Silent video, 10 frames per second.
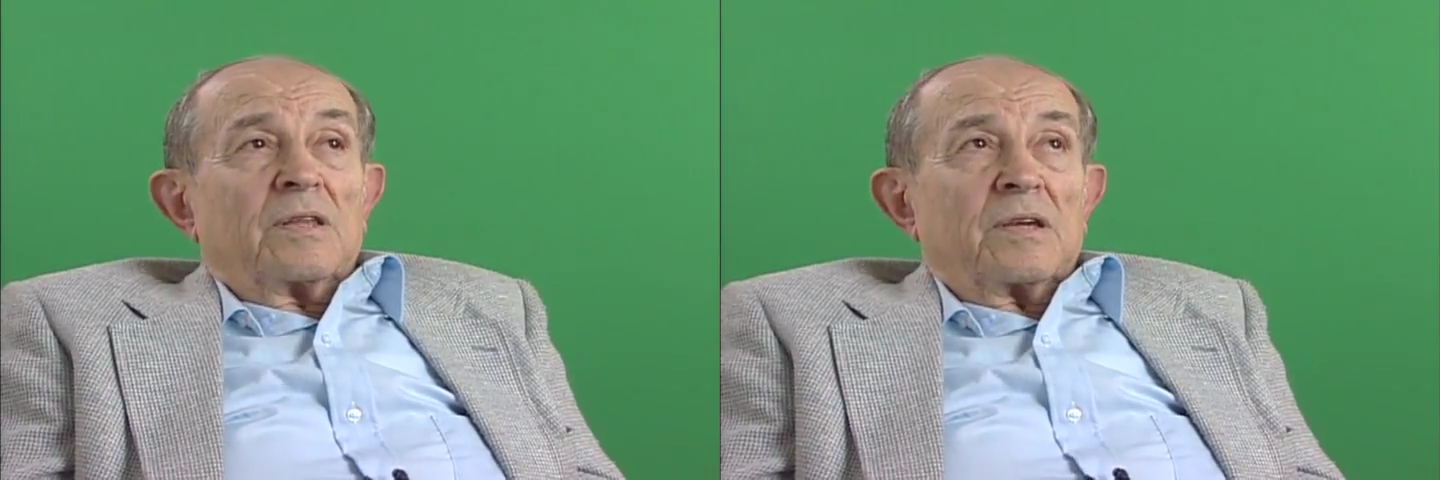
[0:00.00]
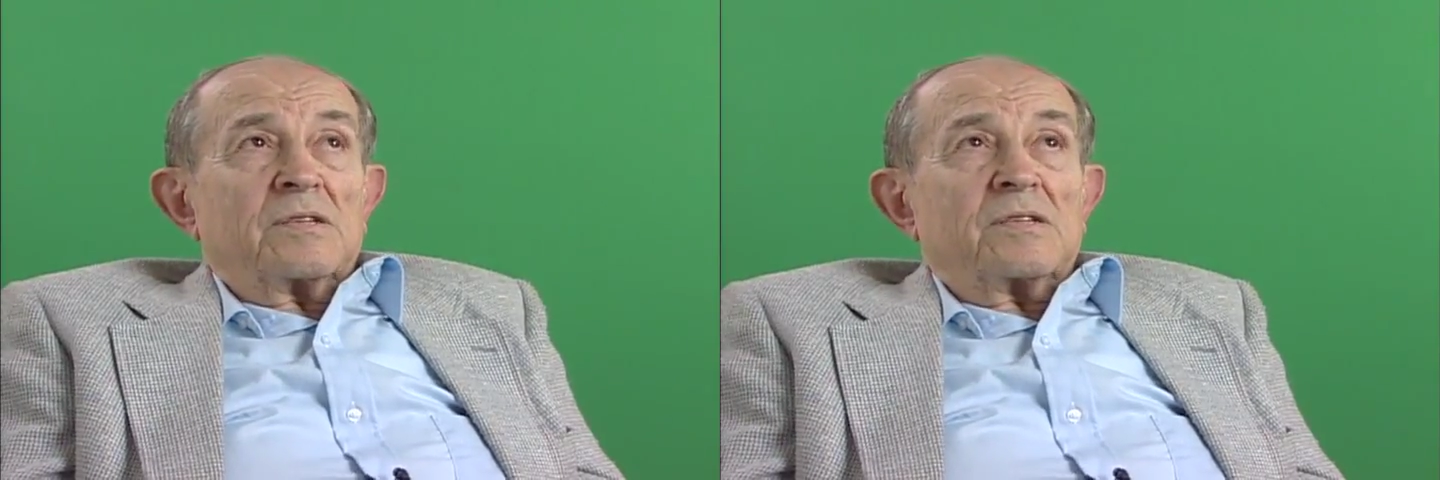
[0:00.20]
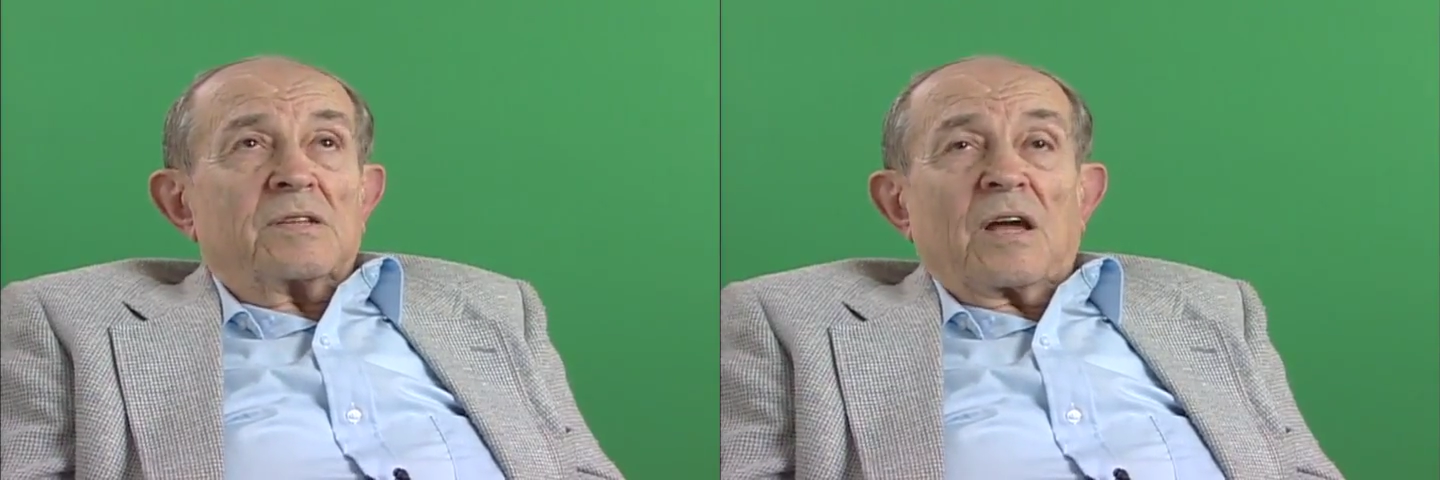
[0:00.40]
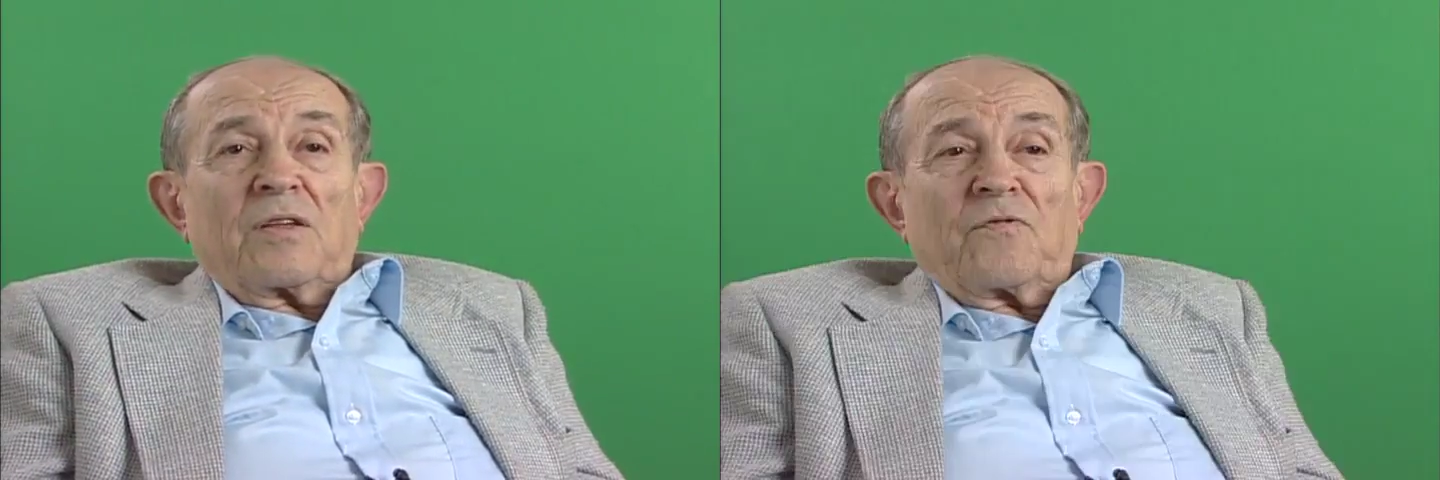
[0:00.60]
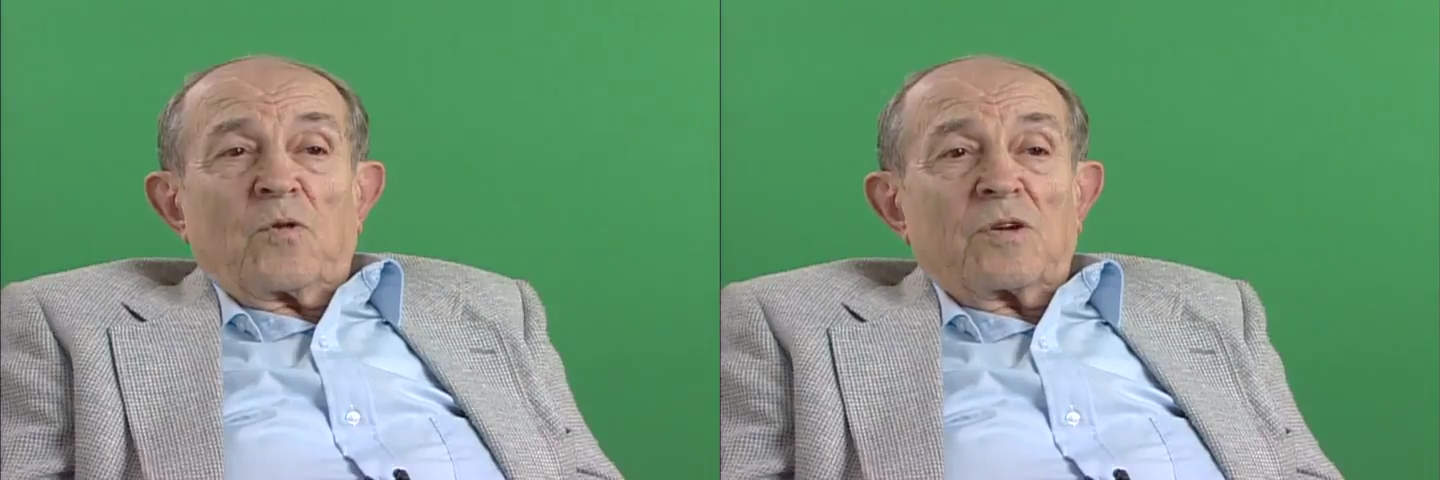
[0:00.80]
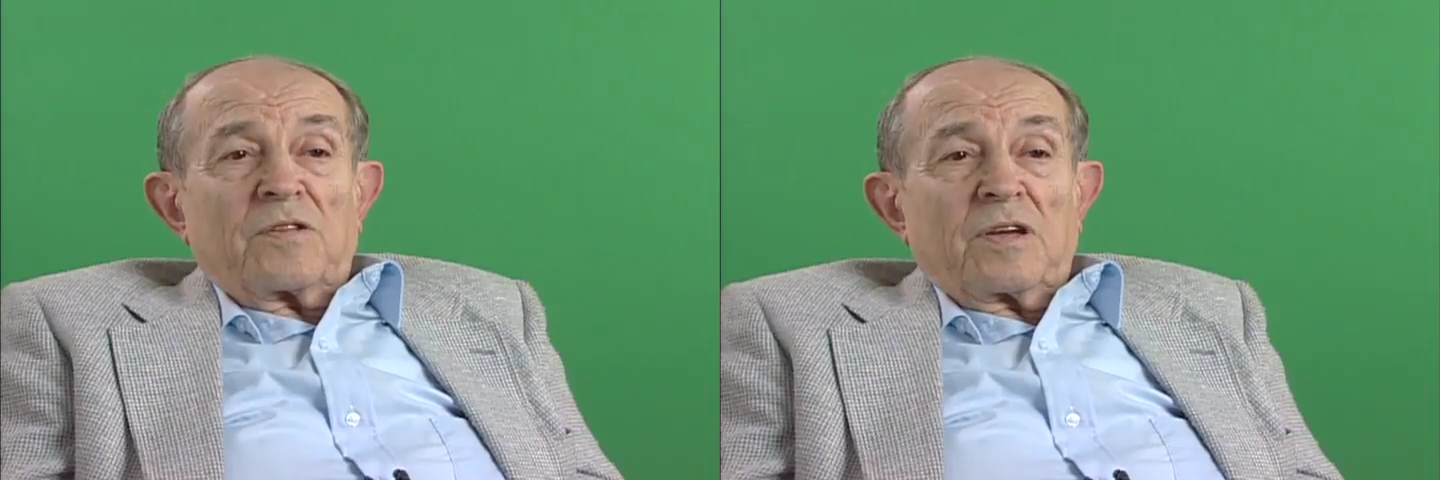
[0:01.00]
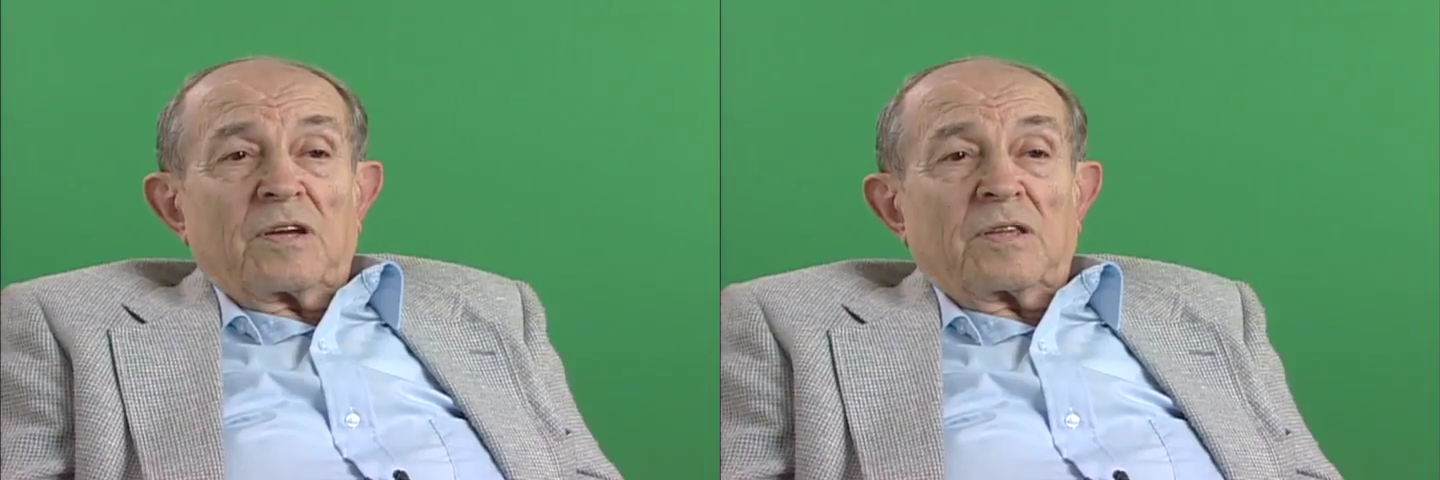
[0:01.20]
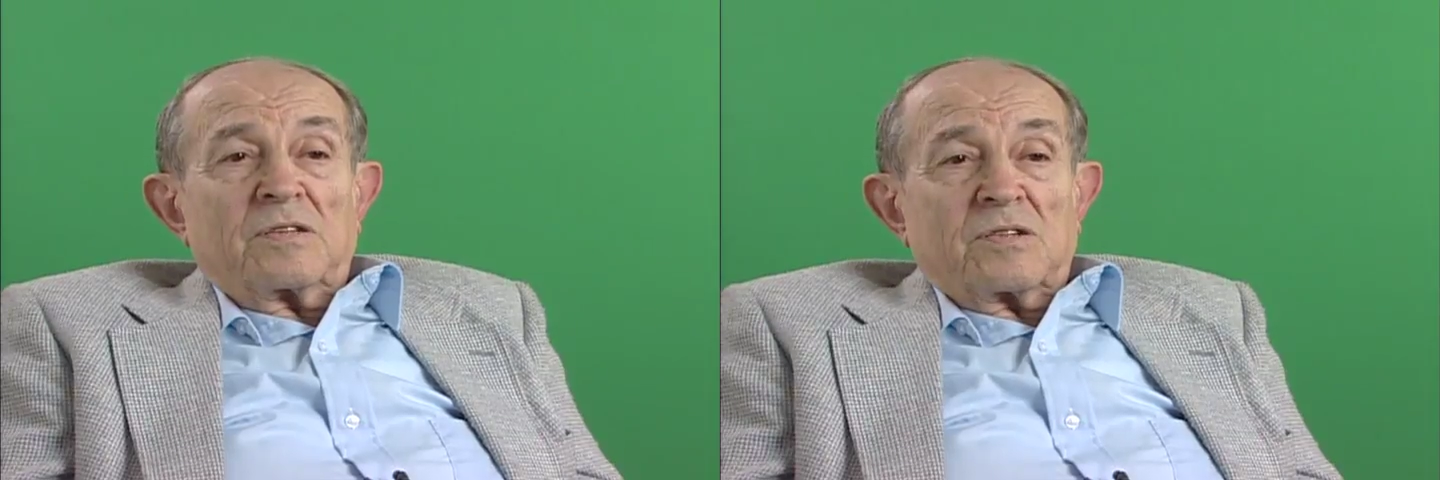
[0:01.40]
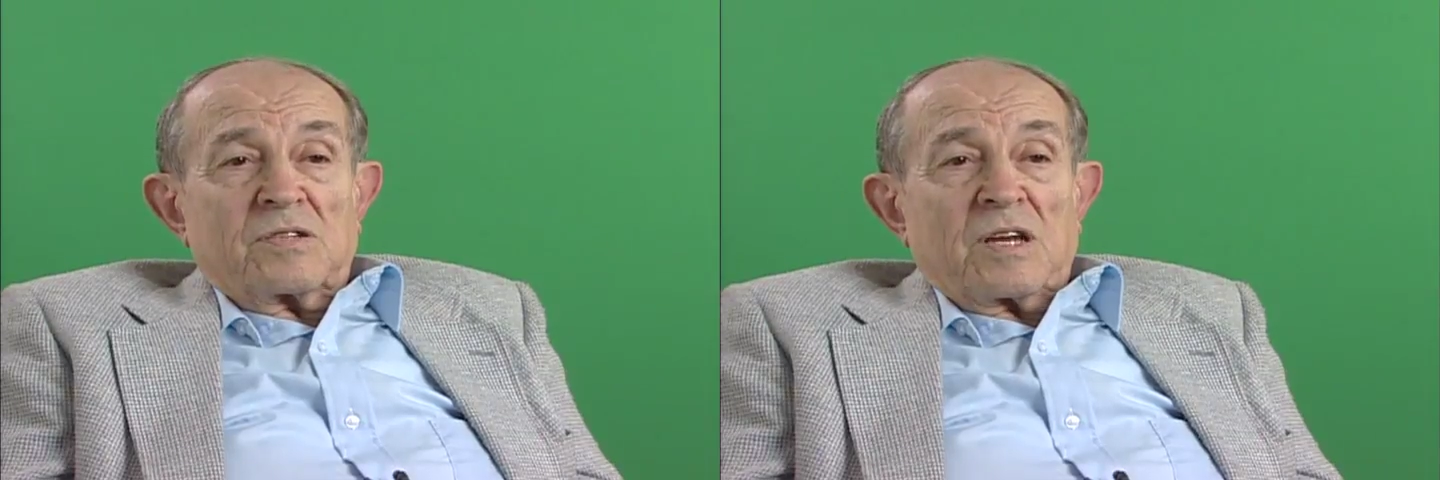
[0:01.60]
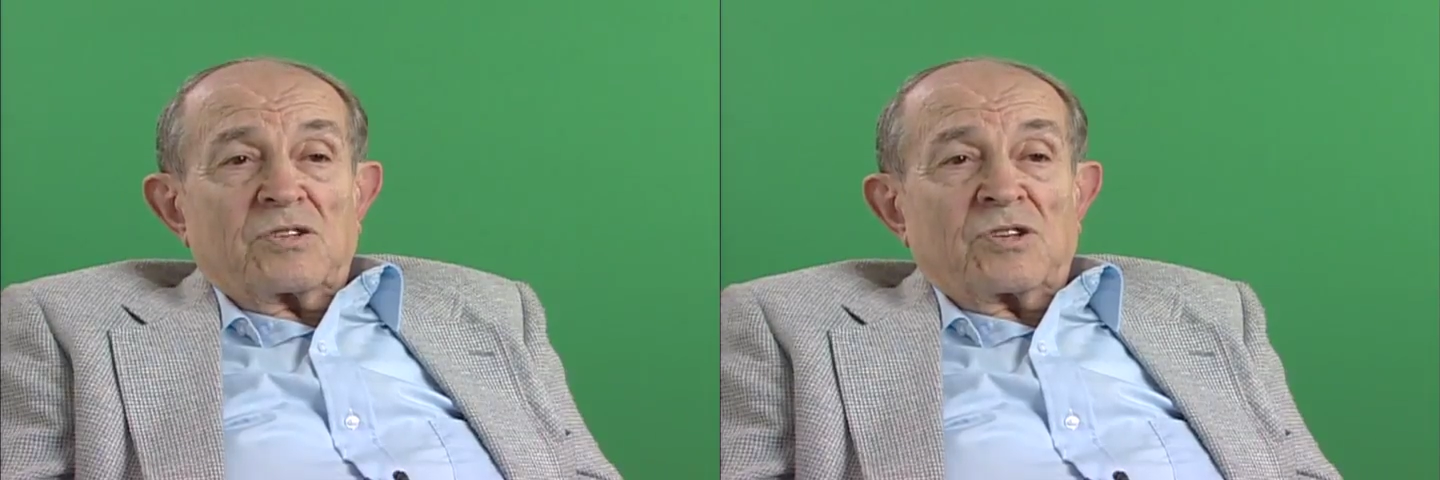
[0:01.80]
this is now the fourth year in
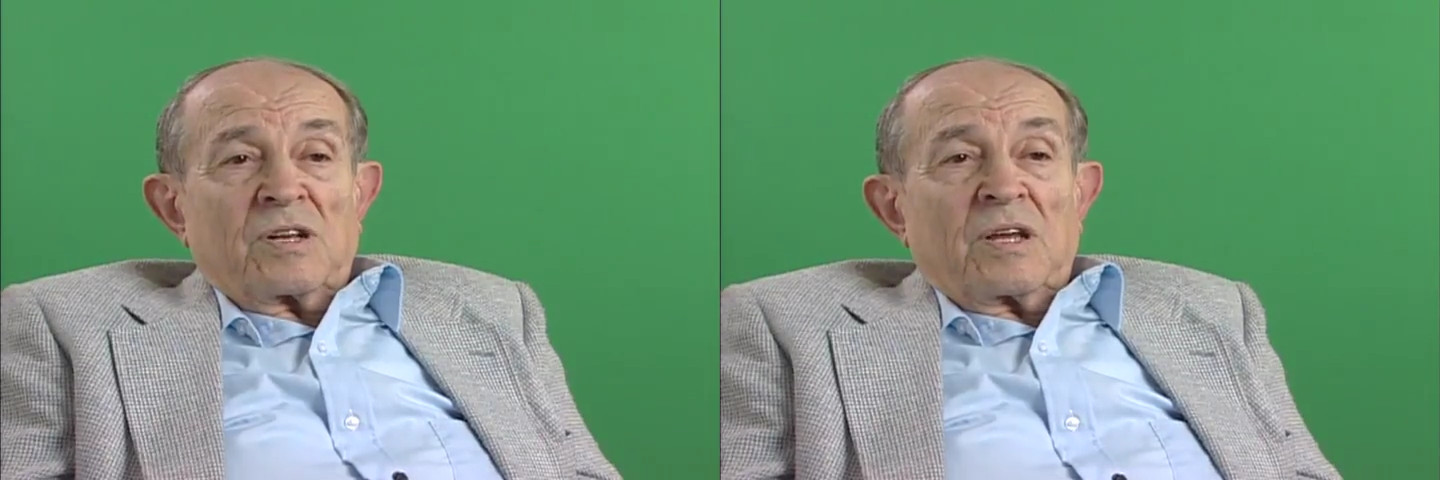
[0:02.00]
succession.